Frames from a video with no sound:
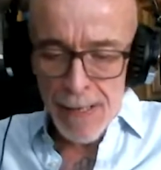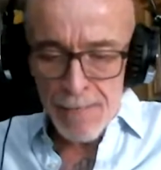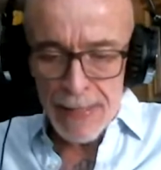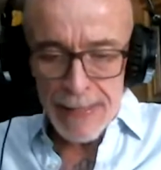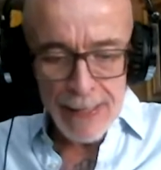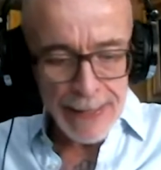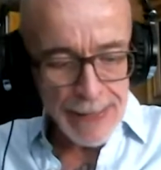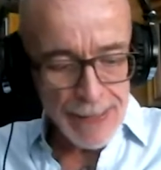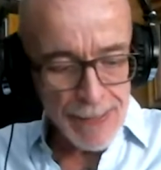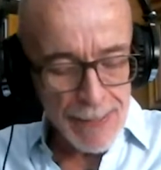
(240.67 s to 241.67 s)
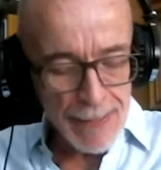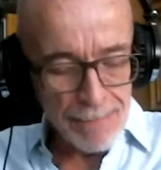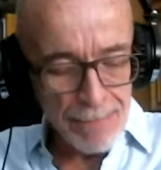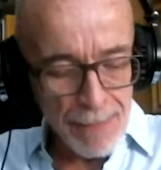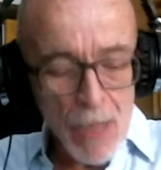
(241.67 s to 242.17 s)
mid-90s.
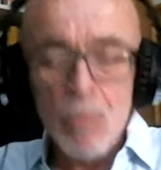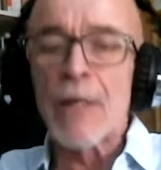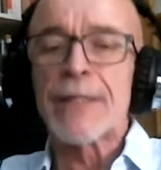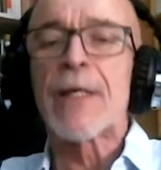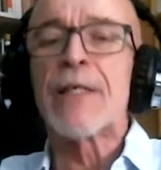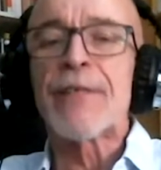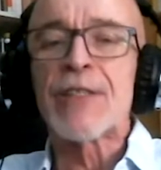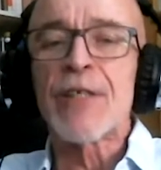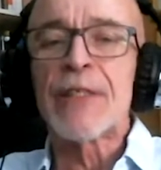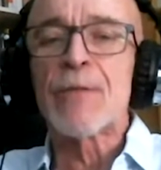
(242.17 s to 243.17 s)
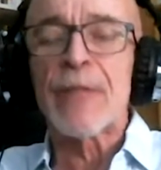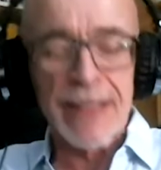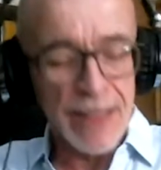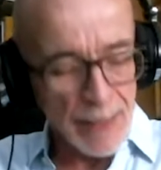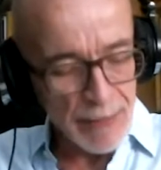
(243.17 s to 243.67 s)
Wally died of HIV-related
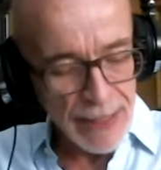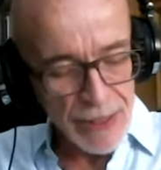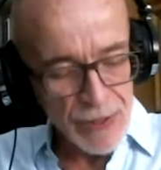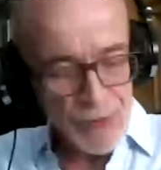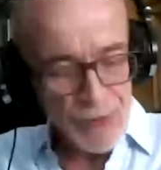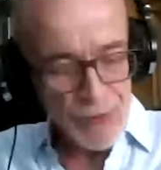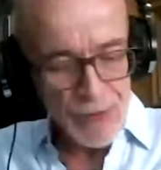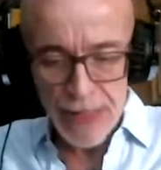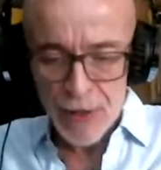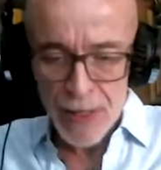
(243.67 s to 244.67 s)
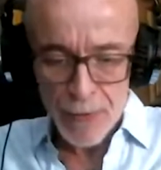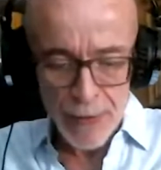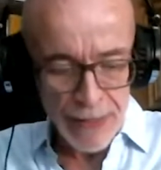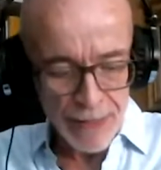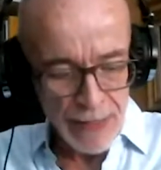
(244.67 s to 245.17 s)
complications in January
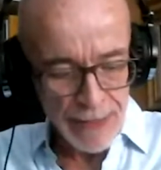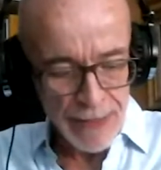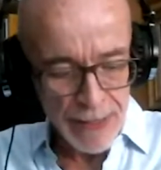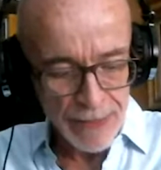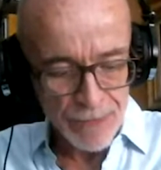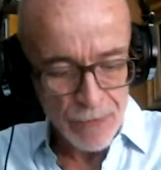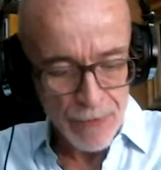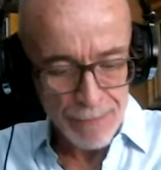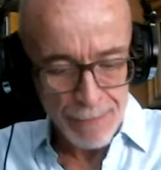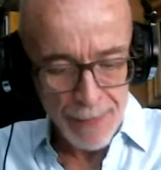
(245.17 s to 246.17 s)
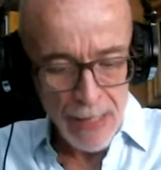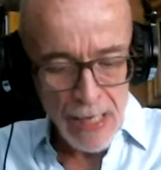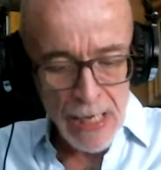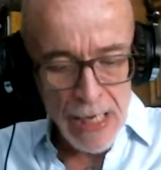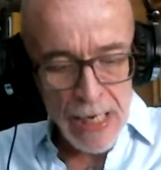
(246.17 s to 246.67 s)
of 1994.
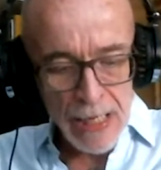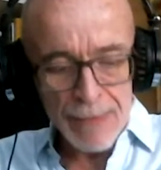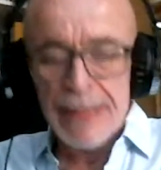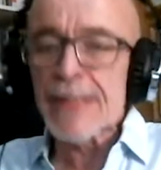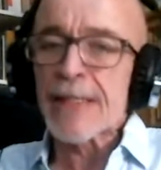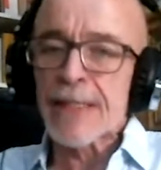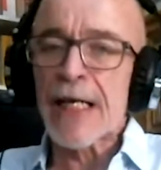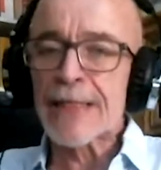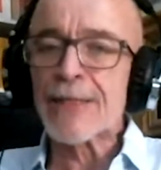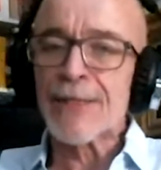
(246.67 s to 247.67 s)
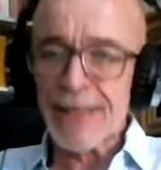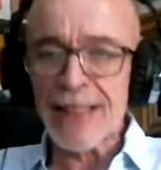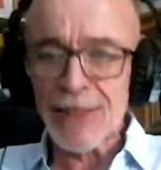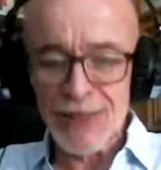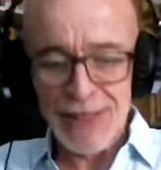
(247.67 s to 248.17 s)
This is the title
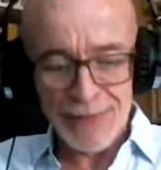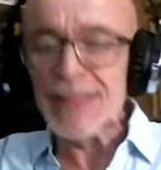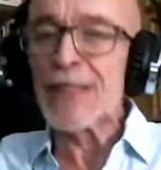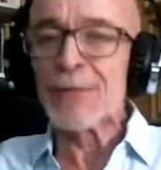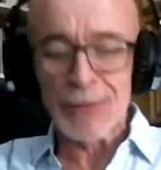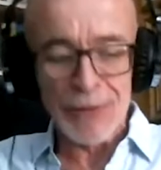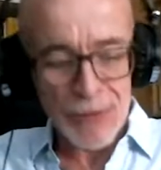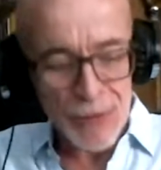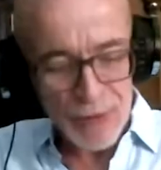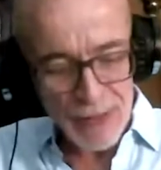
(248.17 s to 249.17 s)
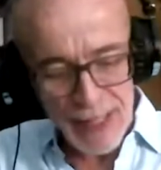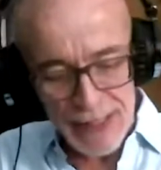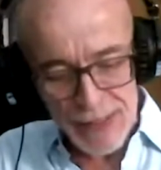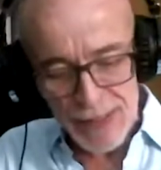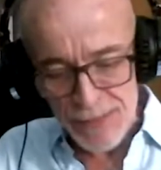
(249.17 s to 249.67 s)
section of the sequence, which is called
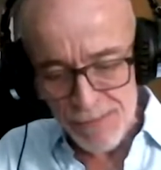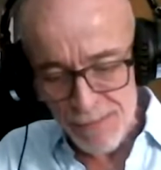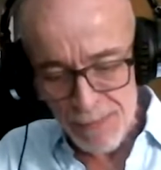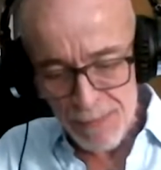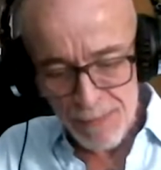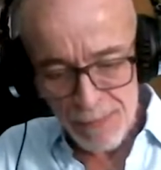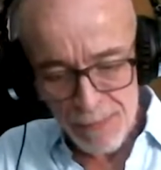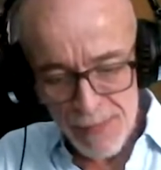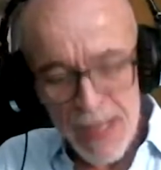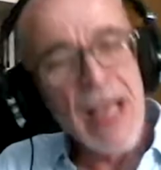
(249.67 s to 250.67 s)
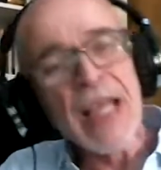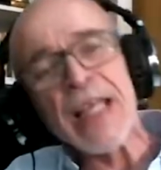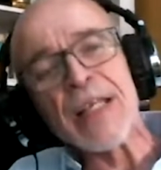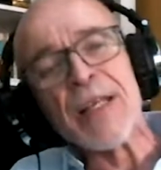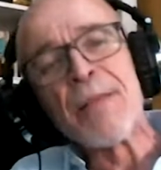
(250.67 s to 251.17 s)
Atlantis.
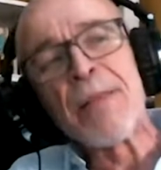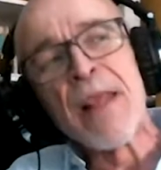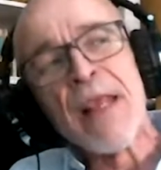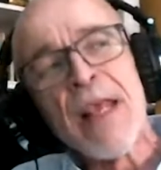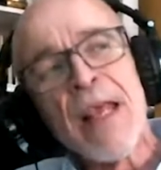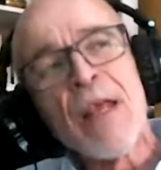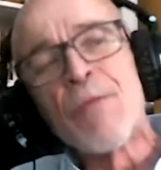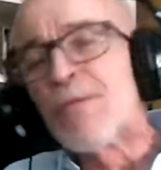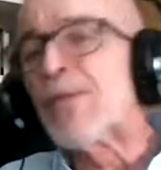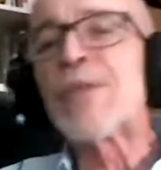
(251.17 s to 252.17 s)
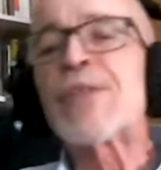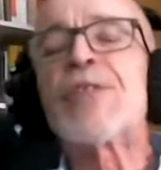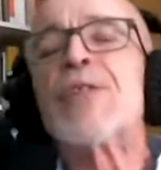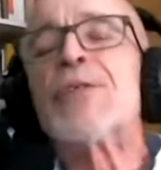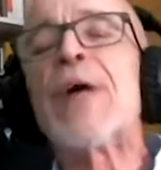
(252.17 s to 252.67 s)
It refers
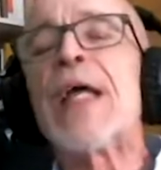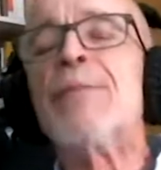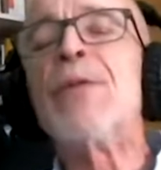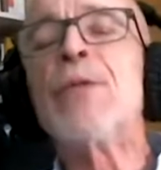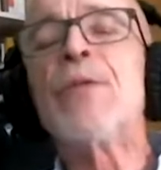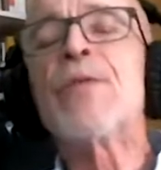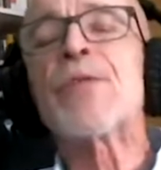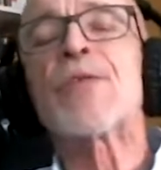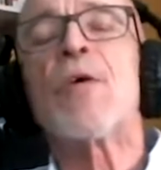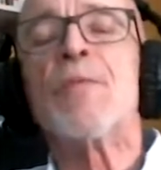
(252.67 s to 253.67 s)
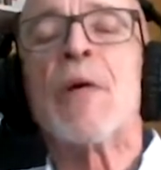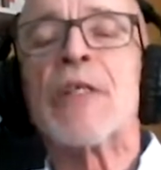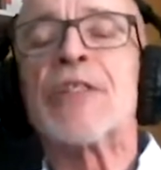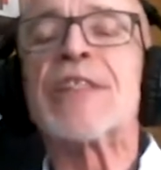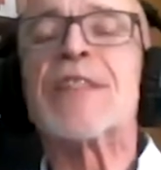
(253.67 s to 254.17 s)
to a beautiful salt
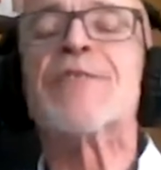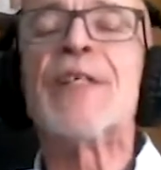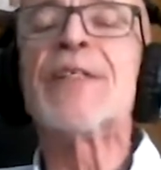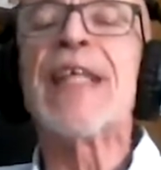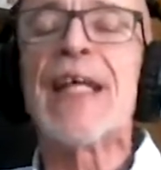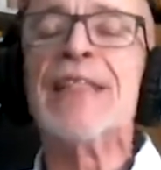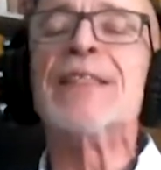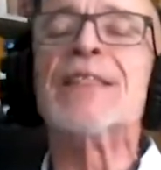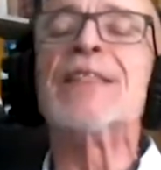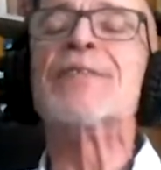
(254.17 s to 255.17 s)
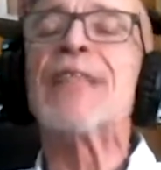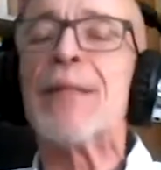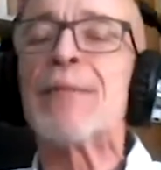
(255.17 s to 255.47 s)
marsh at the very end of Cape